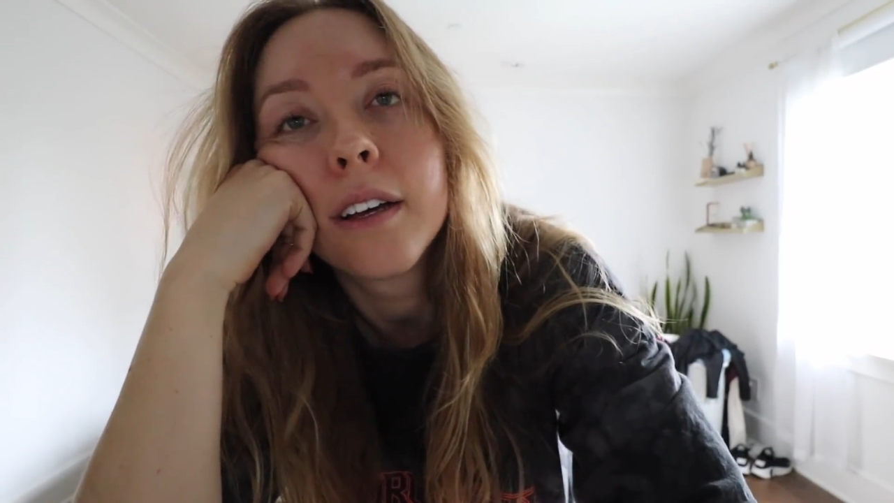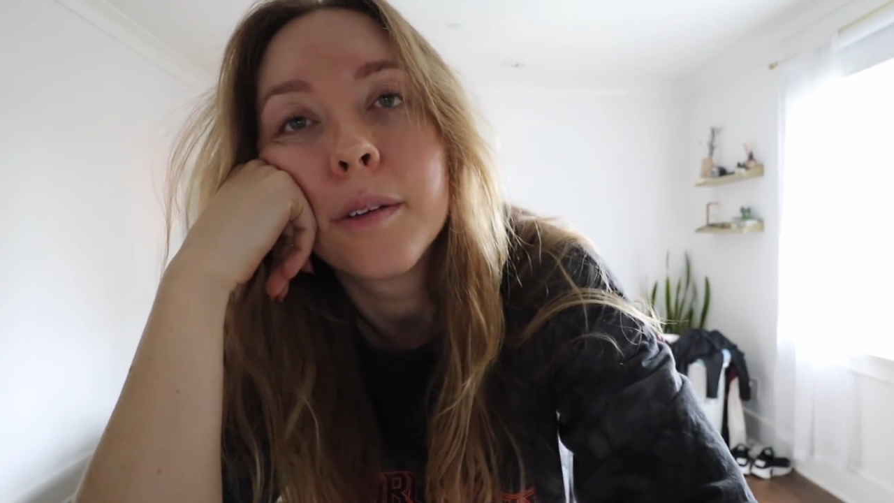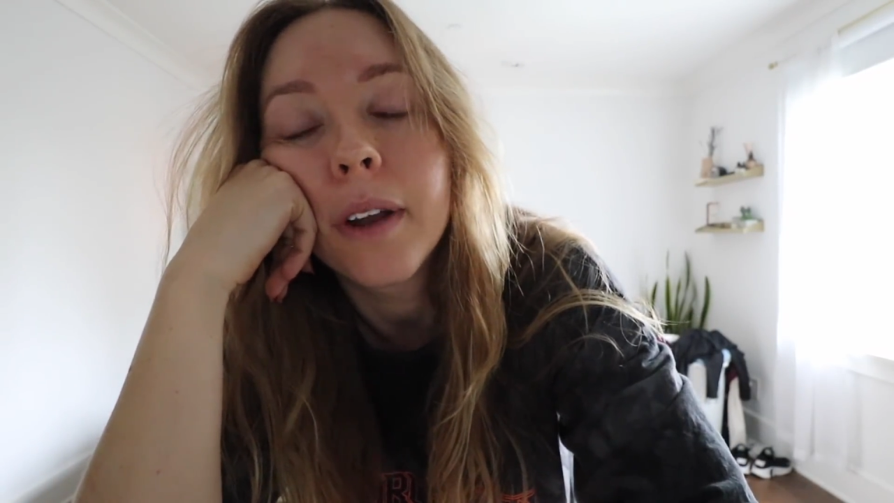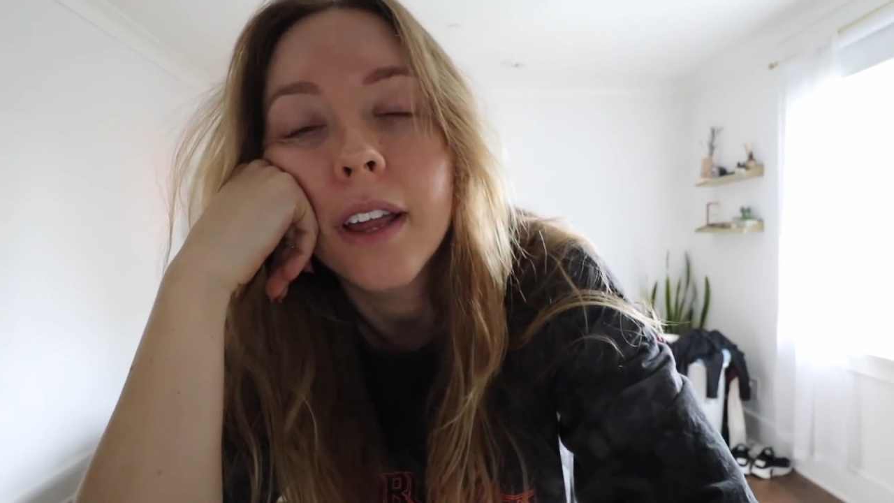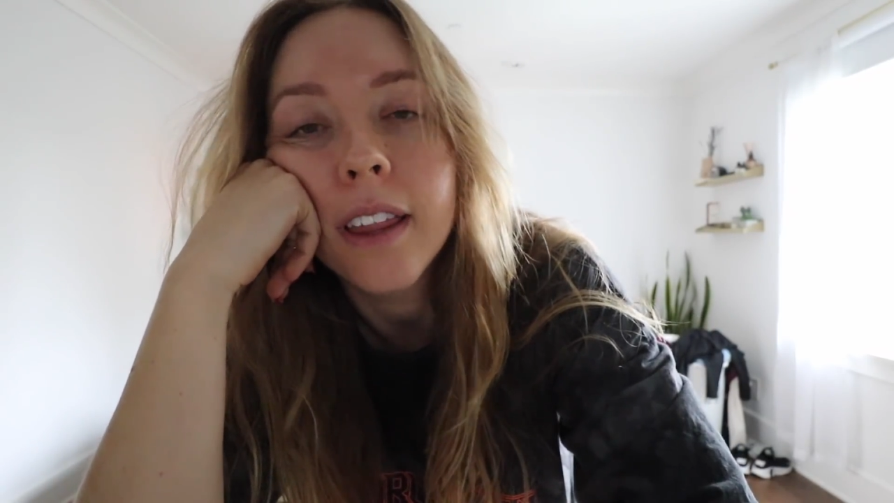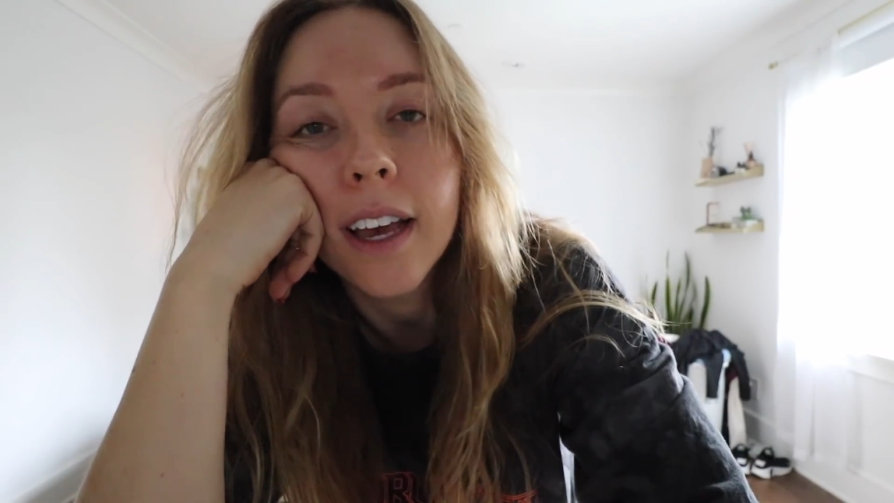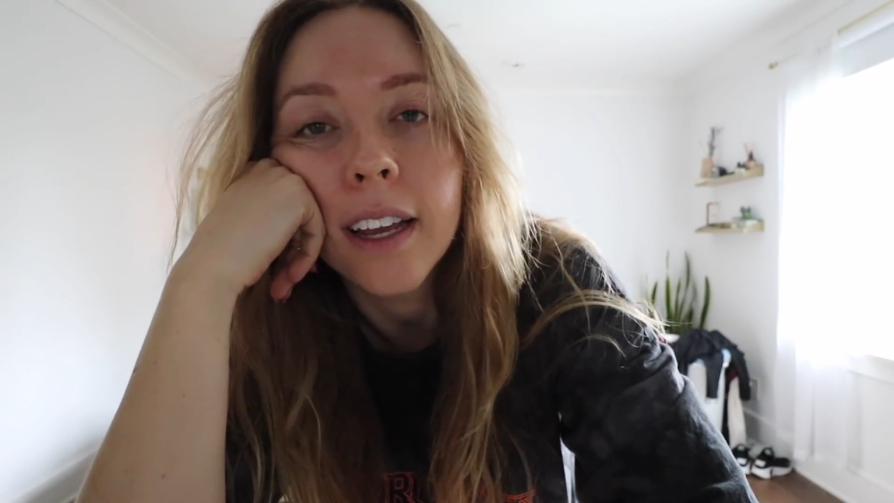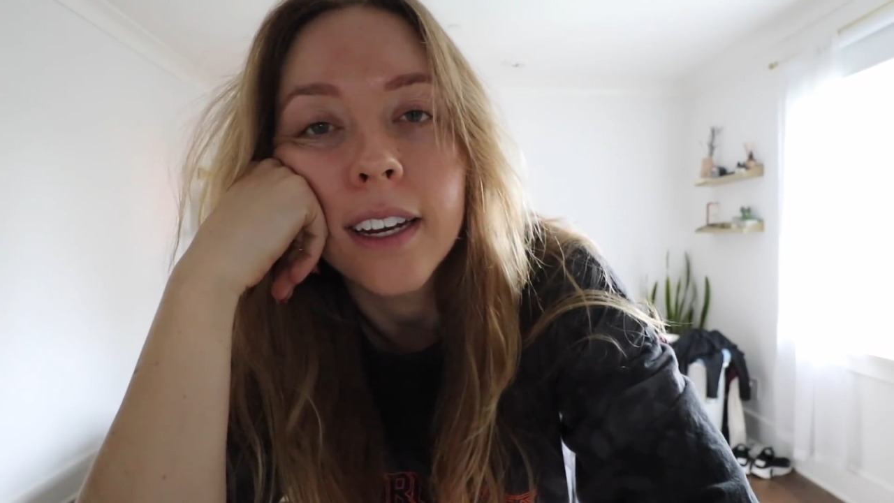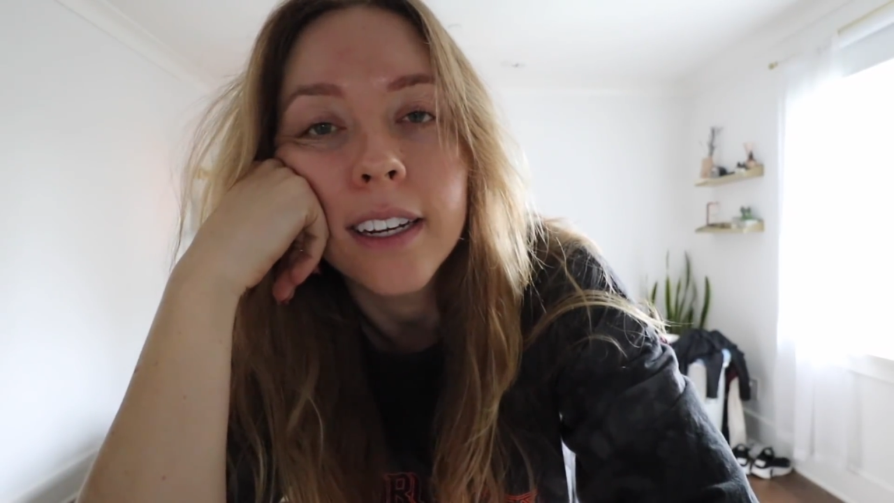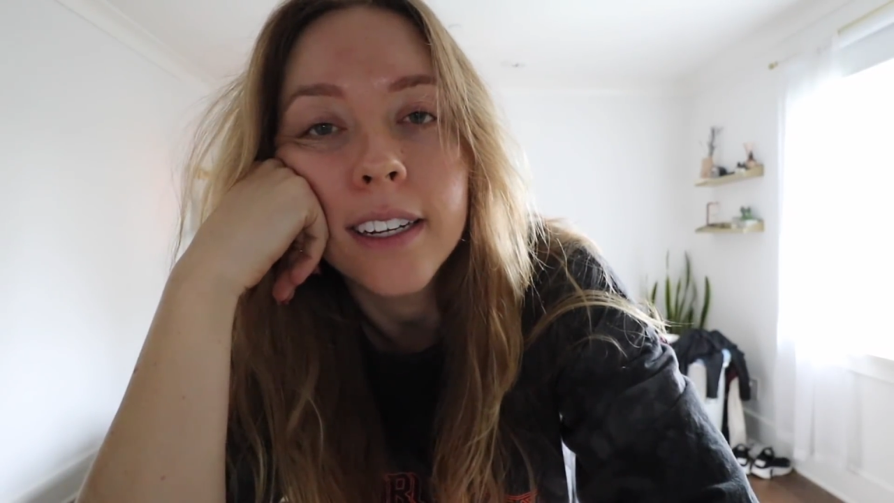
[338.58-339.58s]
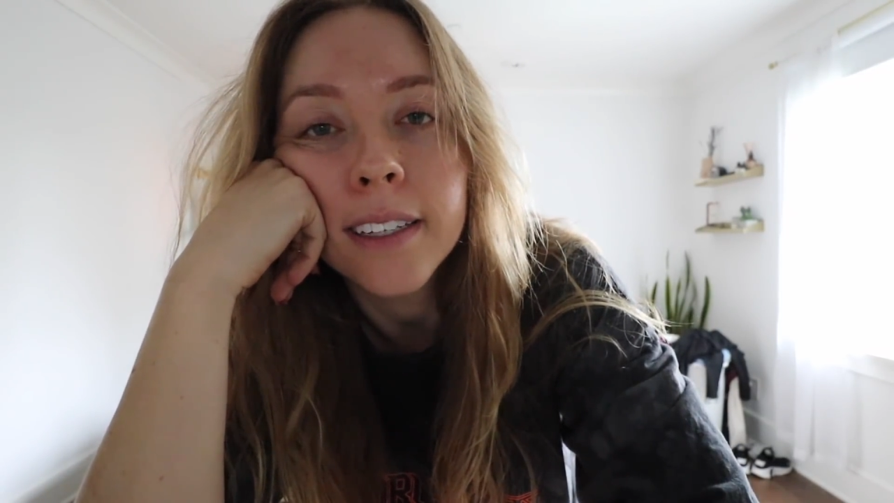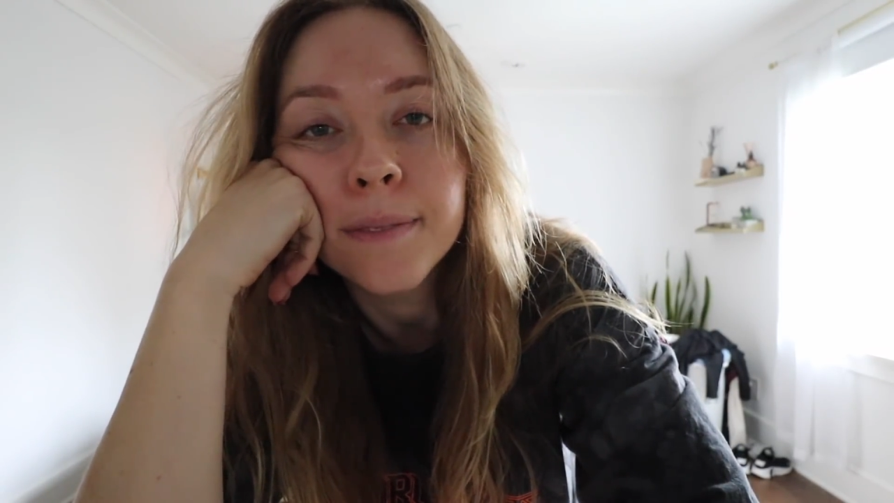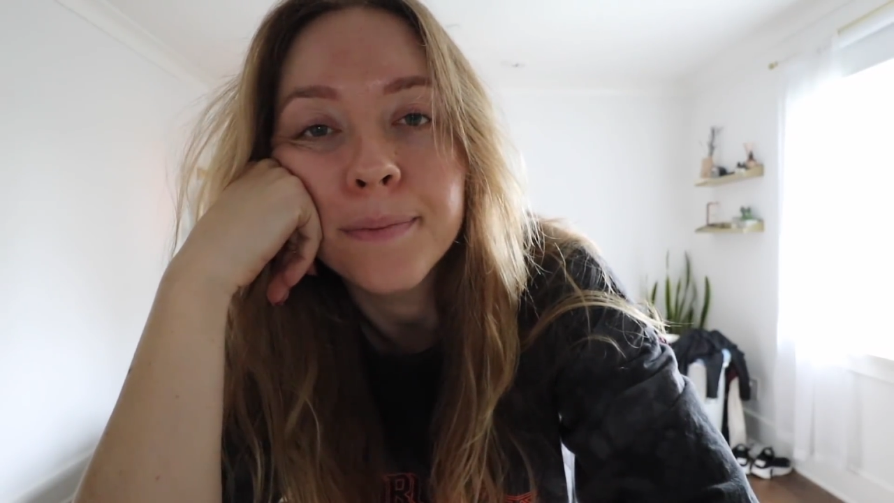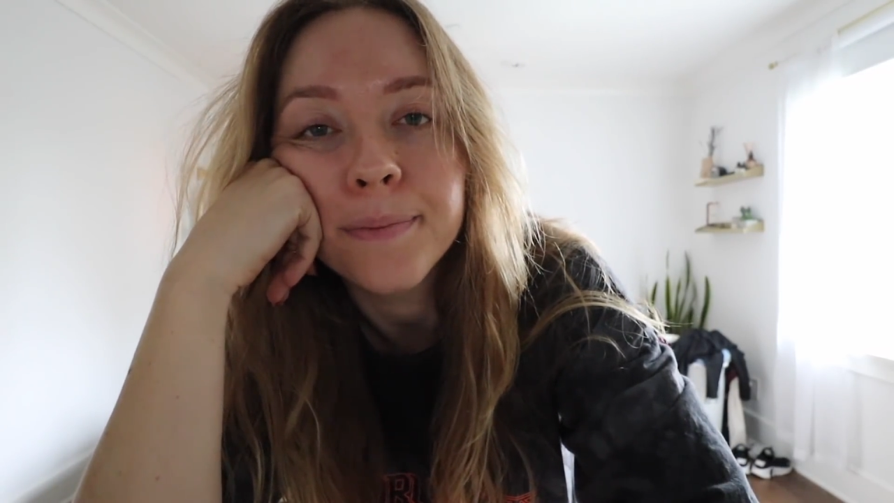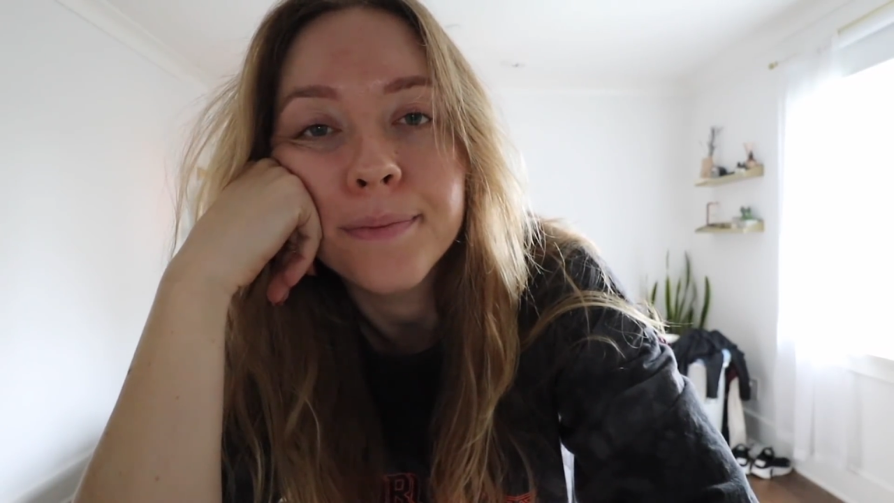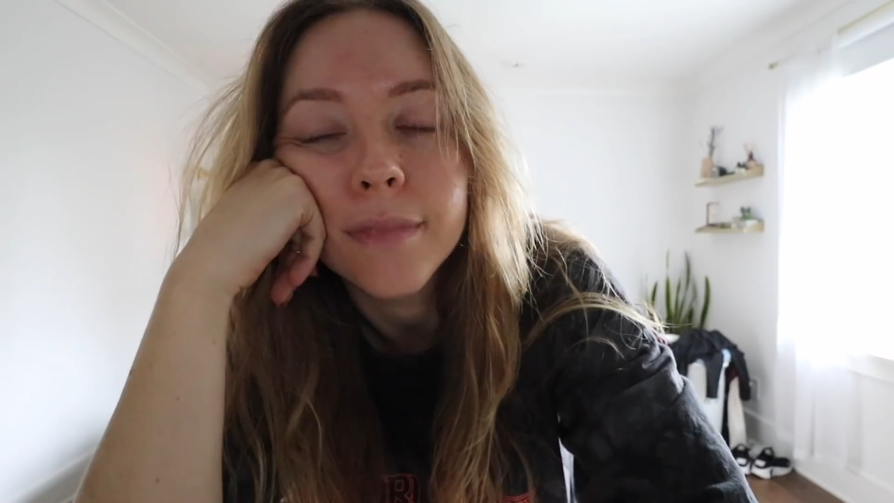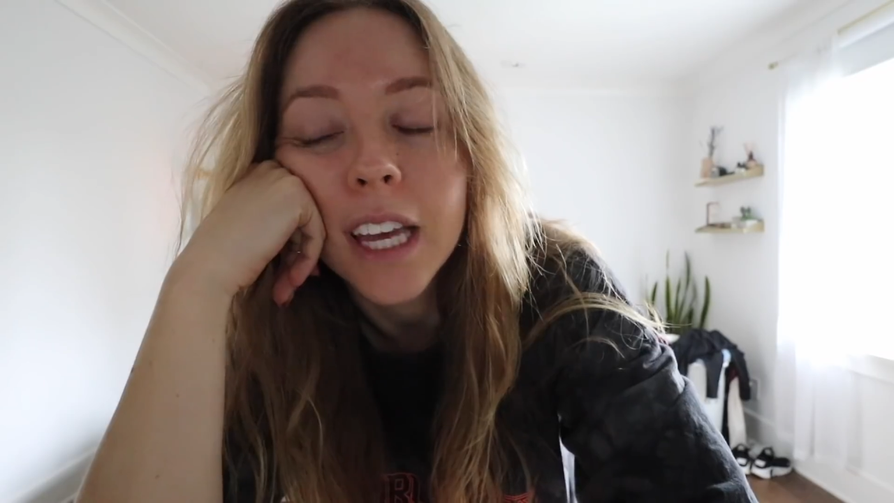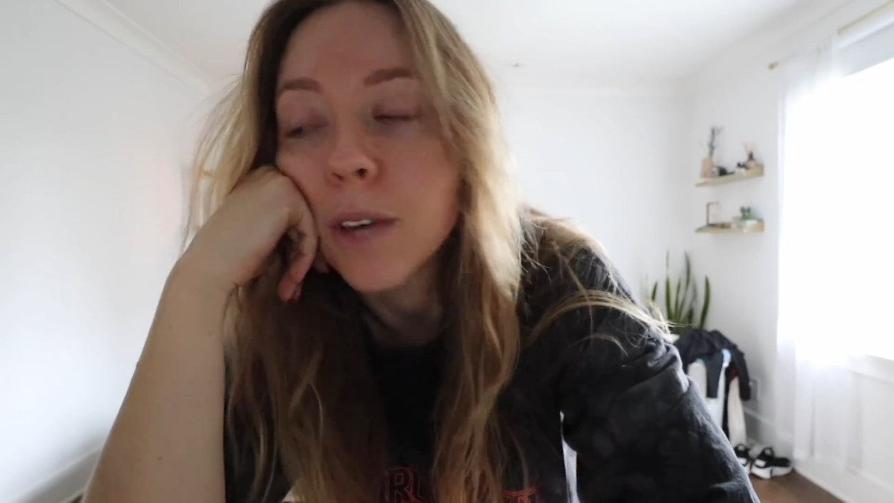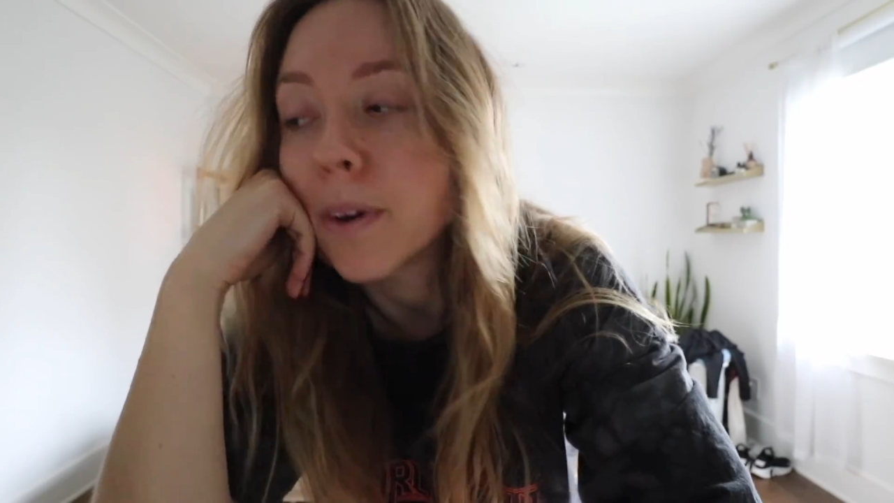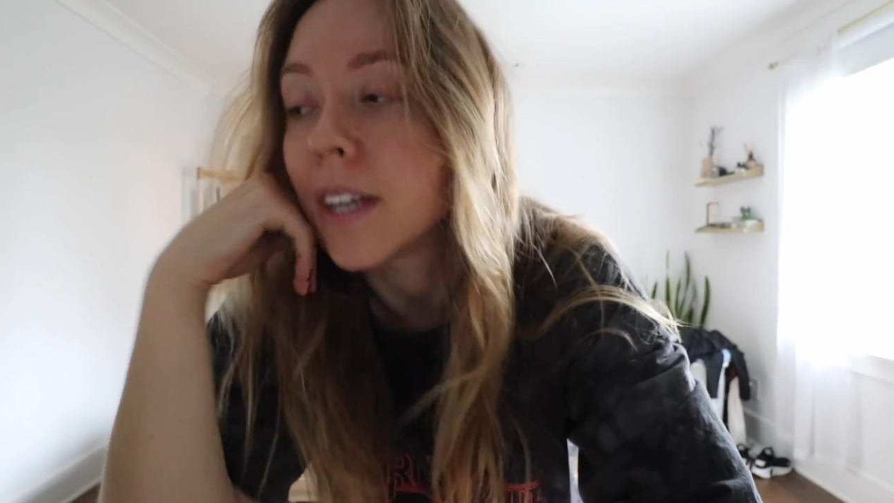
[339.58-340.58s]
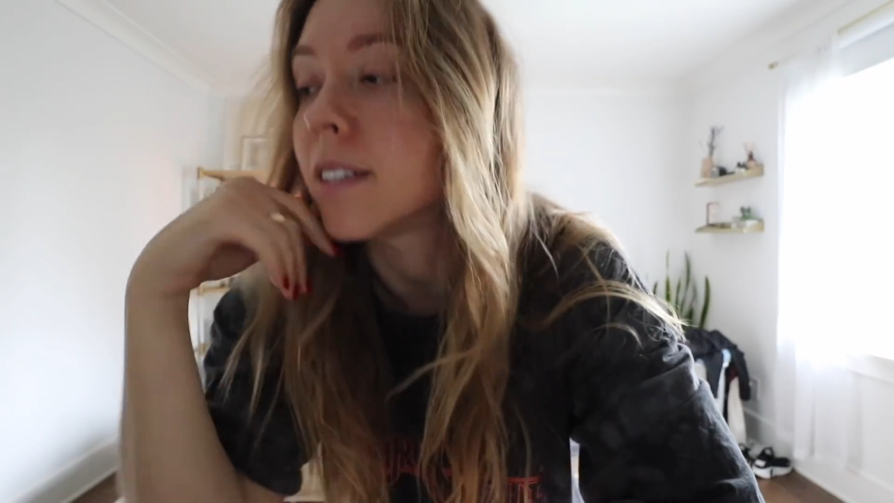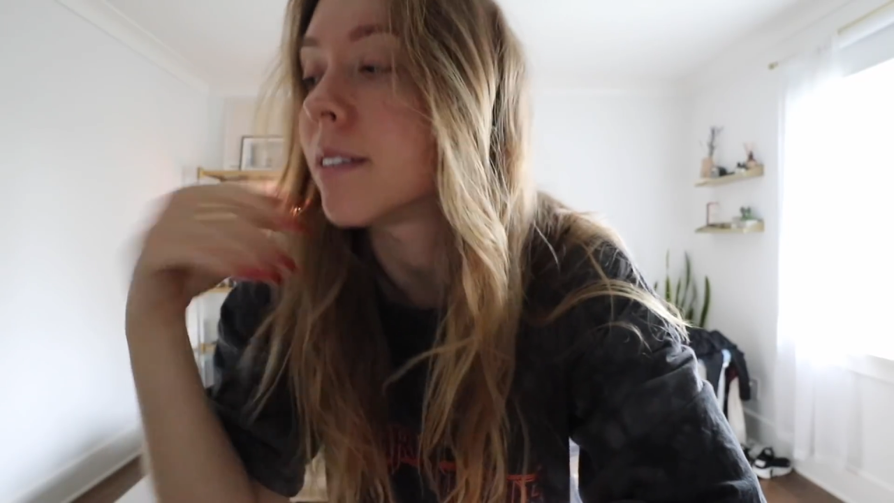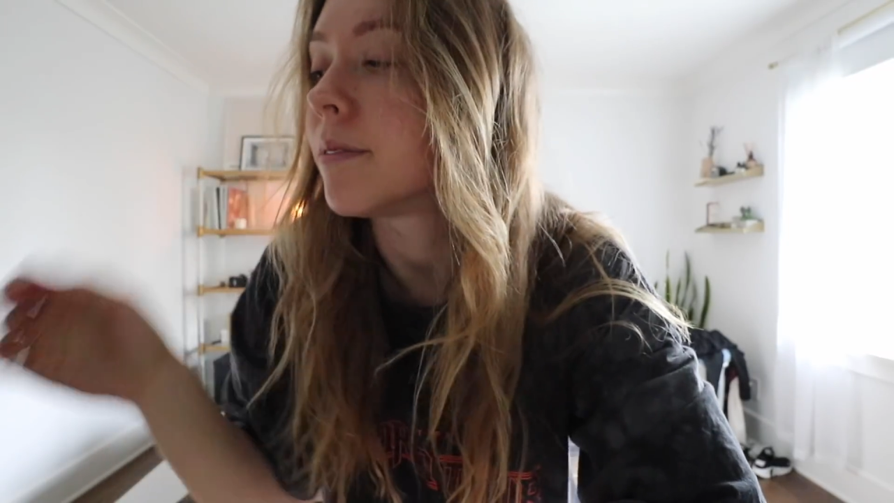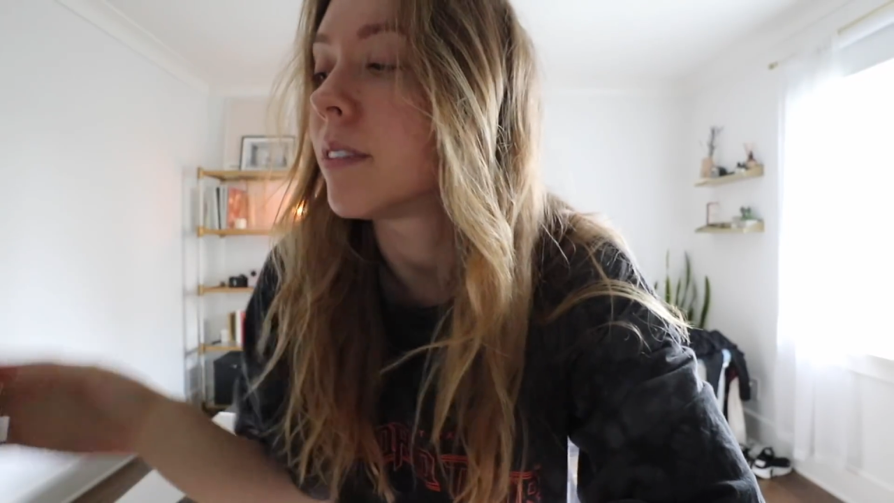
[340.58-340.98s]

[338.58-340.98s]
but I think I needed it. Anyways,